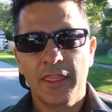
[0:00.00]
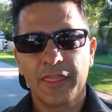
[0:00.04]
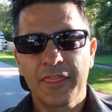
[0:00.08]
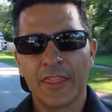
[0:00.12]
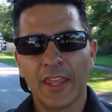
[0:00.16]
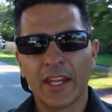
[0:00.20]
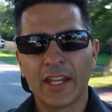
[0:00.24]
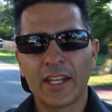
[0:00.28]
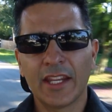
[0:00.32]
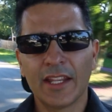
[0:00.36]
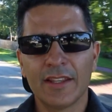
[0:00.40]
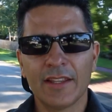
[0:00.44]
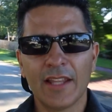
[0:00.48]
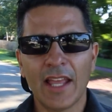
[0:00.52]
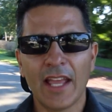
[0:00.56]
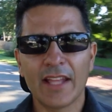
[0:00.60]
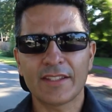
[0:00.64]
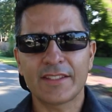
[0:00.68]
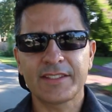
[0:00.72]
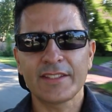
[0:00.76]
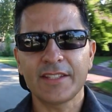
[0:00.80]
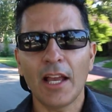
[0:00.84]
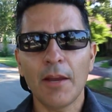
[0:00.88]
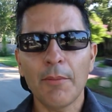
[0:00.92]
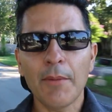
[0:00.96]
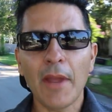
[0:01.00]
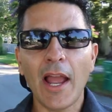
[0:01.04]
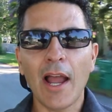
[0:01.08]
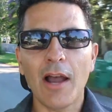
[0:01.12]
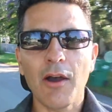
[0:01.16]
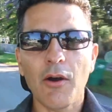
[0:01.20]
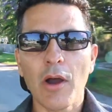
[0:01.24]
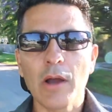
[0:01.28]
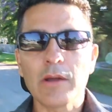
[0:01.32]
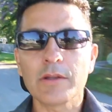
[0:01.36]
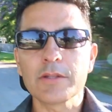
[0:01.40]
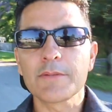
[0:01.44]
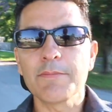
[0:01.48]
thinking that
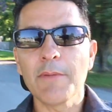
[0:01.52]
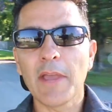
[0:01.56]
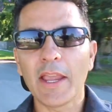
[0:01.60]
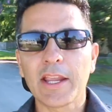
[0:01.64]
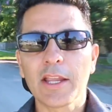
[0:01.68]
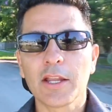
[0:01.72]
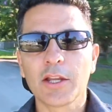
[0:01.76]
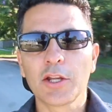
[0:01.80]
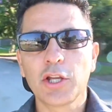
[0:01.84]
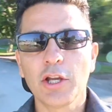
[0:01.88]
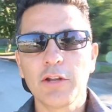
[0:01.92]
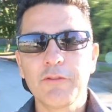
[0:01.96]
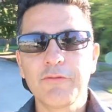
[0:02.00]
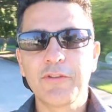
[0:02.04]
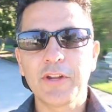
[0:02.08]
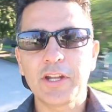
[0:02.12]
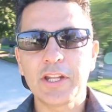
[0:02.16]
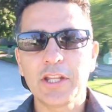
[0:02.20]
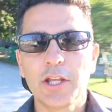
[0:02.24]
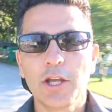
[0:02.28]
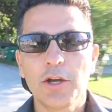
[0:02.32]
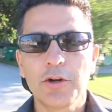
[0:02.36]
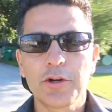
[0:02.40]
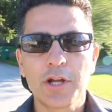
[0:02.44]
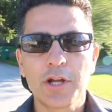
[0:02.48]
somehow I was making good video